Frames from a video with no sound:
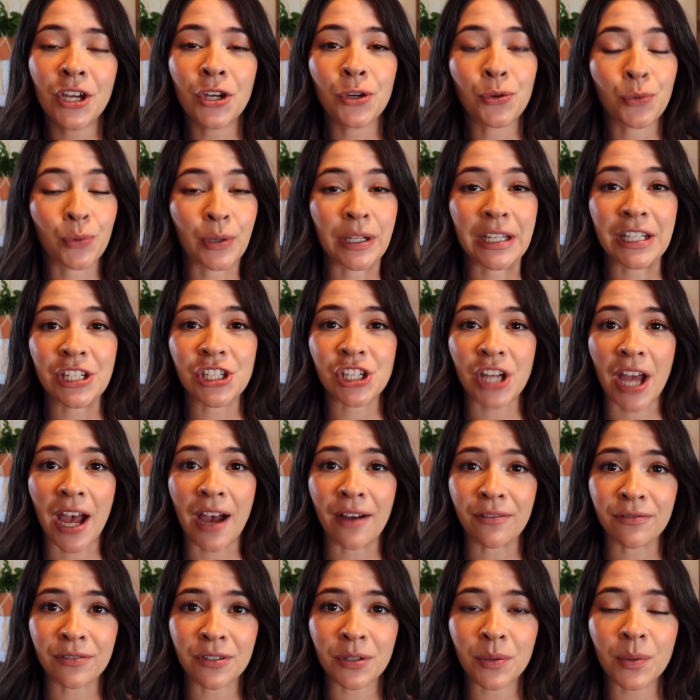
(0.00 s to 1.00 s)
reach
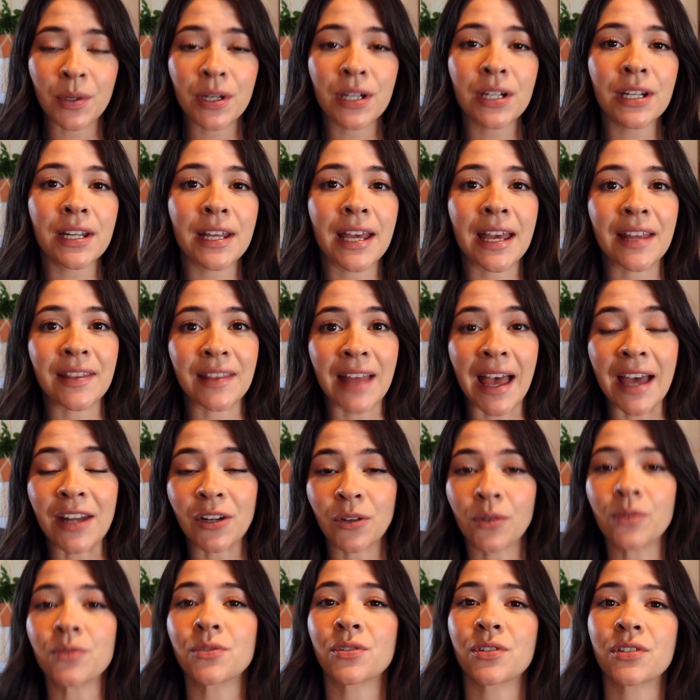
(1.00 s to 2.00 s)
afterward, and
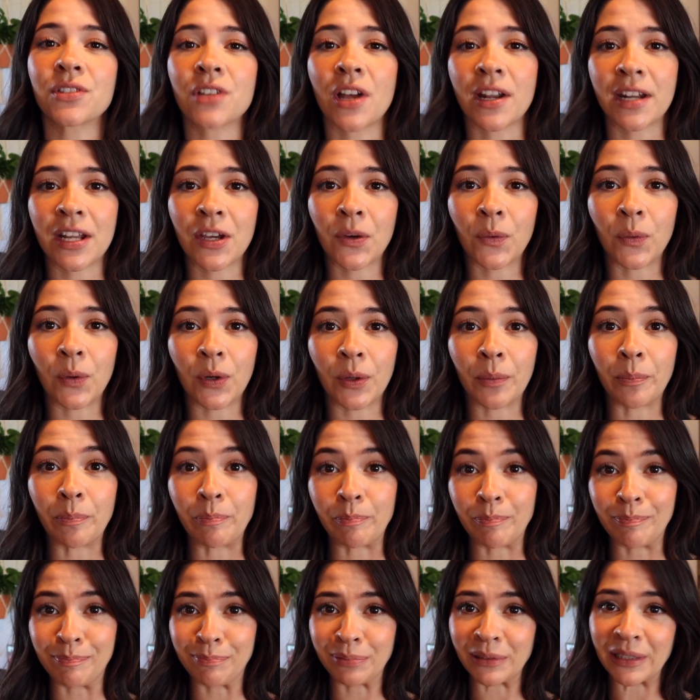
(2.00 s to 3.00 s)
that ultrasonic will
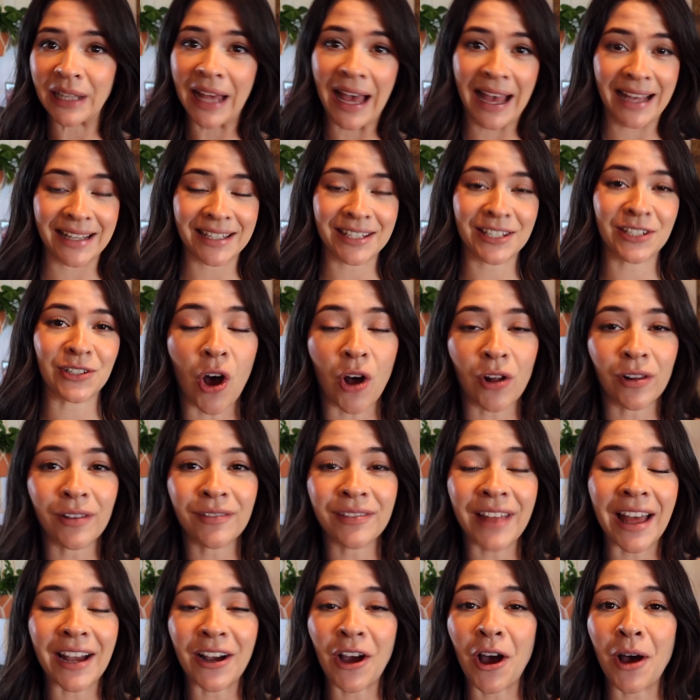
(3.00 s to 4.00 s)
blast all of
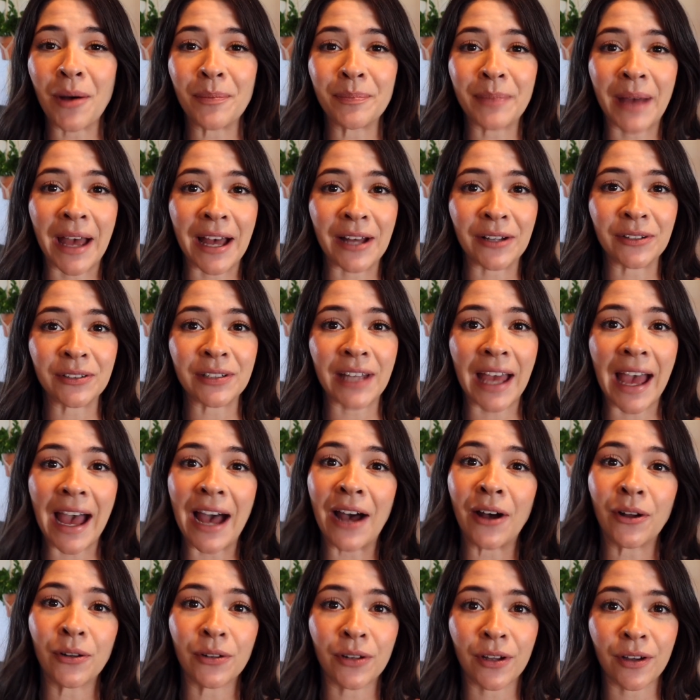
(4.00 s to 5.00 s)
that compound
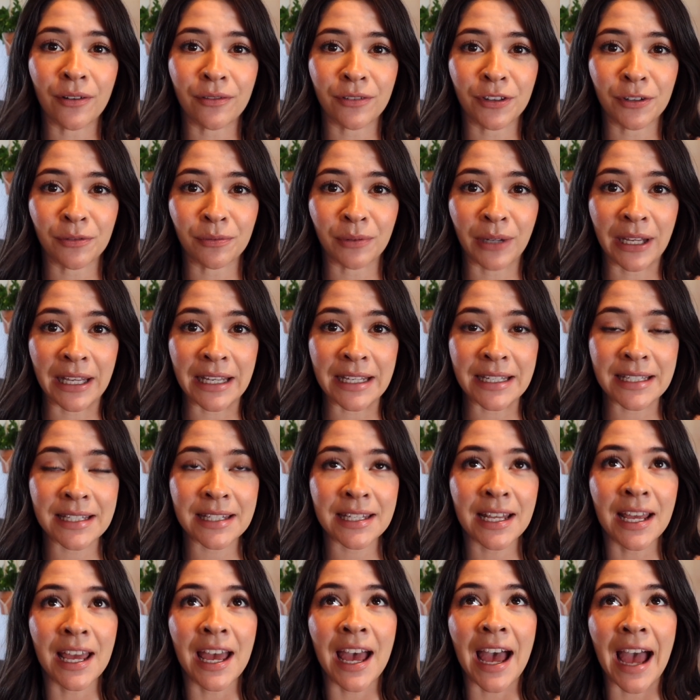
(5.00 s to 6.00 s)
out of the
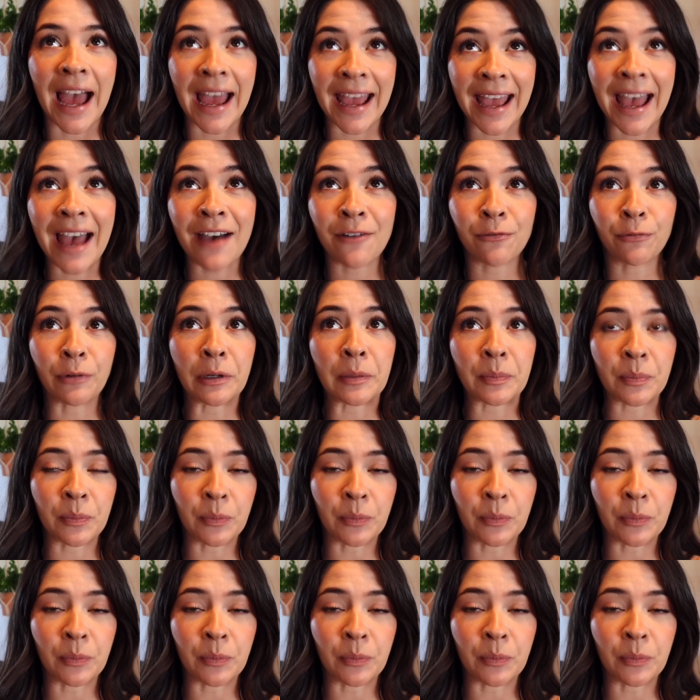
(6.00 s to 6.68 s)
rings. I have one